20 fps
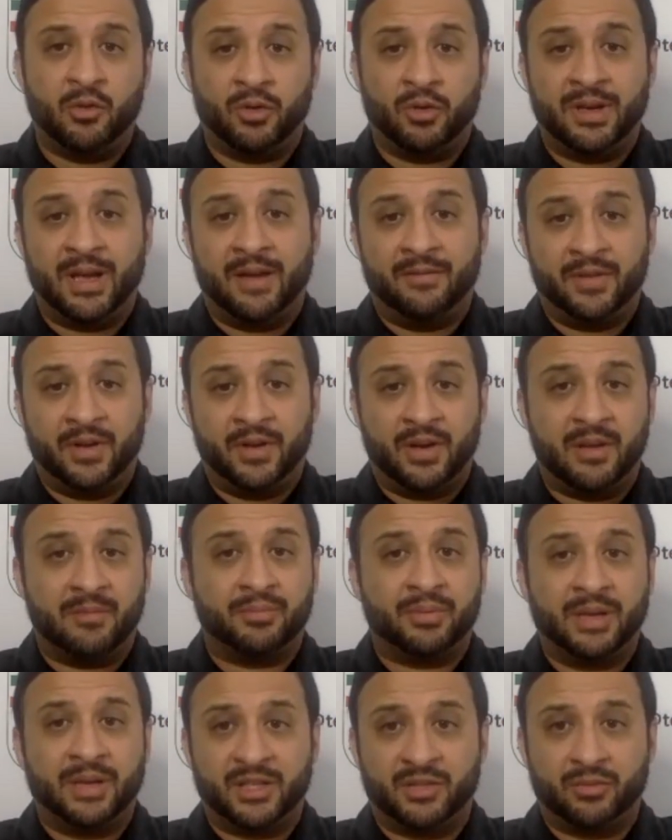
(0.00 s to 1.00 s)
were not very
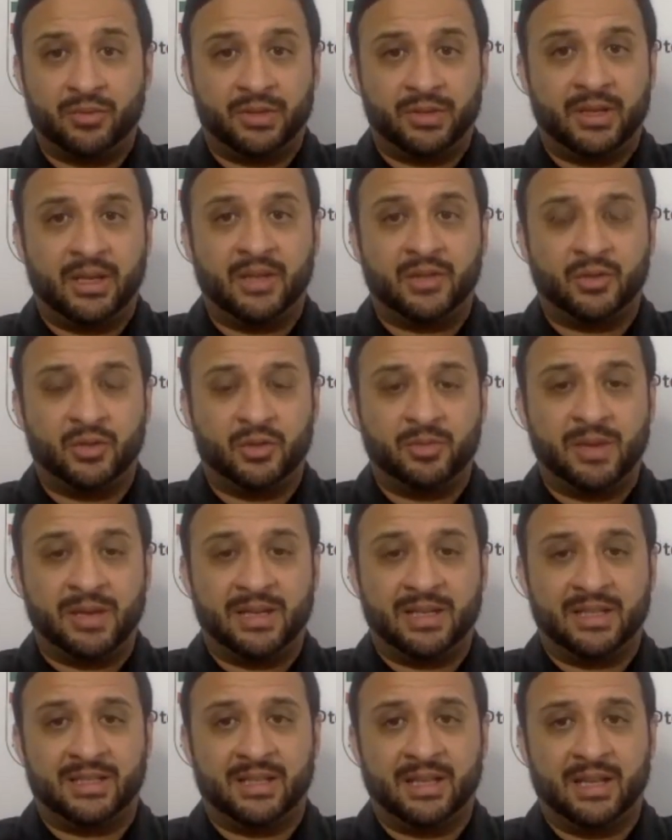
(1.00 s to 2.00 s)
impressed with against
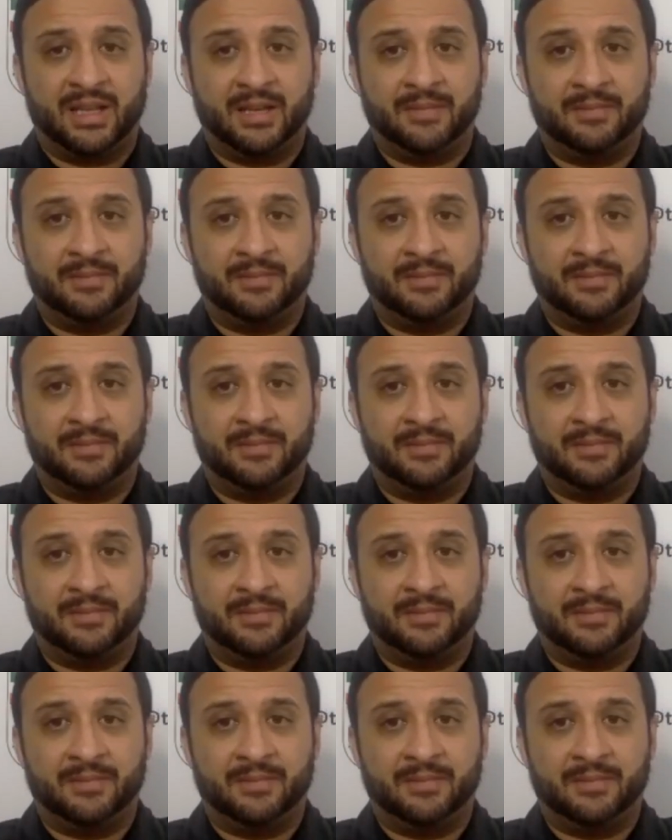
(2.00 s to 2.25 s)
Uzbekistan?